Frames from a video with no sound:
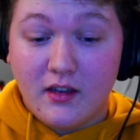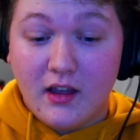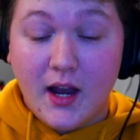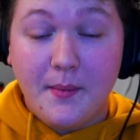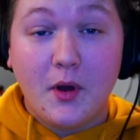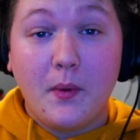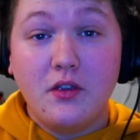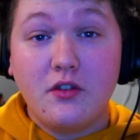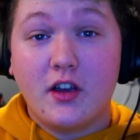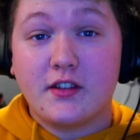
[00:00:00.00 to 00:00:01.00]
Let me know where you
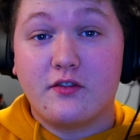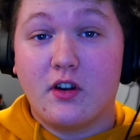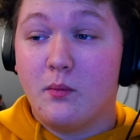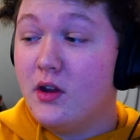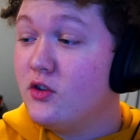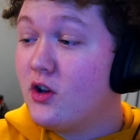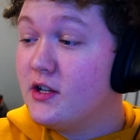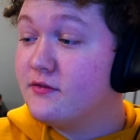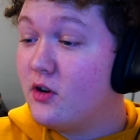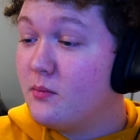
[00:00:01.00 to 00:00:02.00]
guys are from. Where are you guys
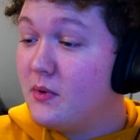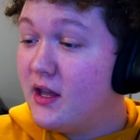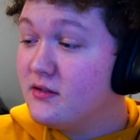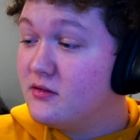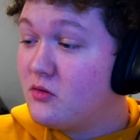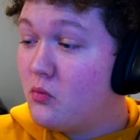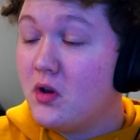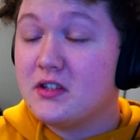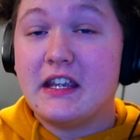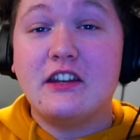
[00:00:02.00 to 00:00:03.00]
from? And
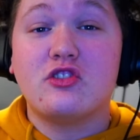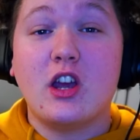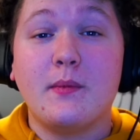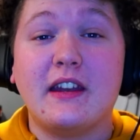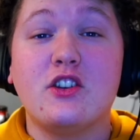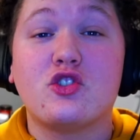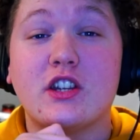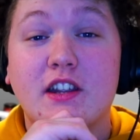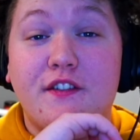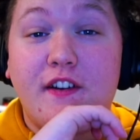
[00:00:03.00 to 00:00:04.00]
tell me an
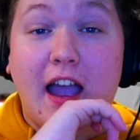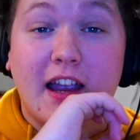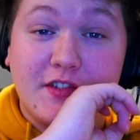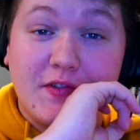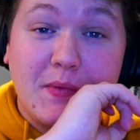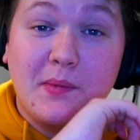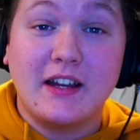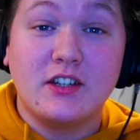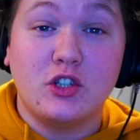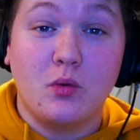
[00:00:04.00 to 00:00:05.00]
interesting fact from the
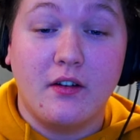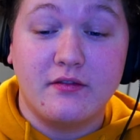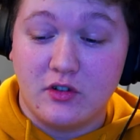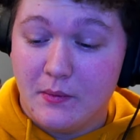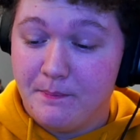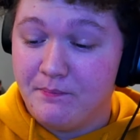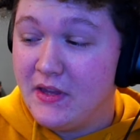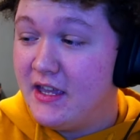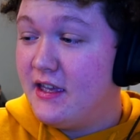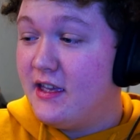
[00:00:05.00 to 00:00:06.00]
place you are from.
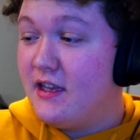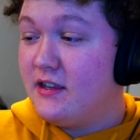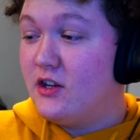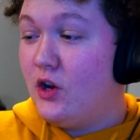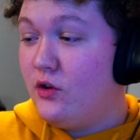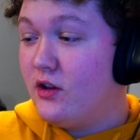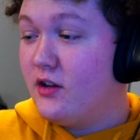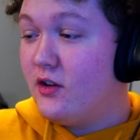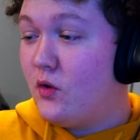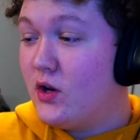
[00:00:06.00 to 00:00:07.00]
You know,
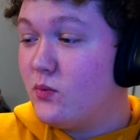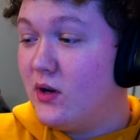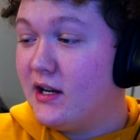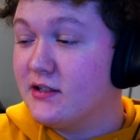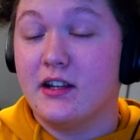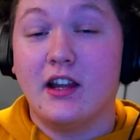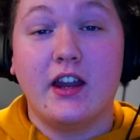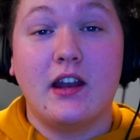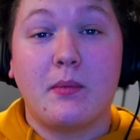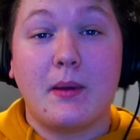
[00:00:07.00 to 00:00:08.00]
always willing to learn a
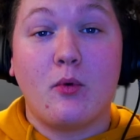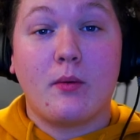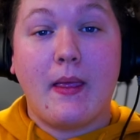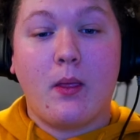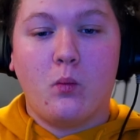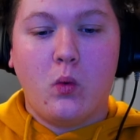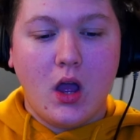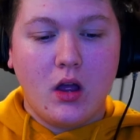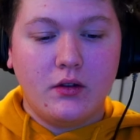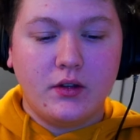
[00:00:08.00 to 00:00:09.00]
little bit more about the
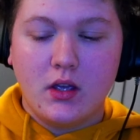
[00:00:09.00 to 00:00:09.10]
world.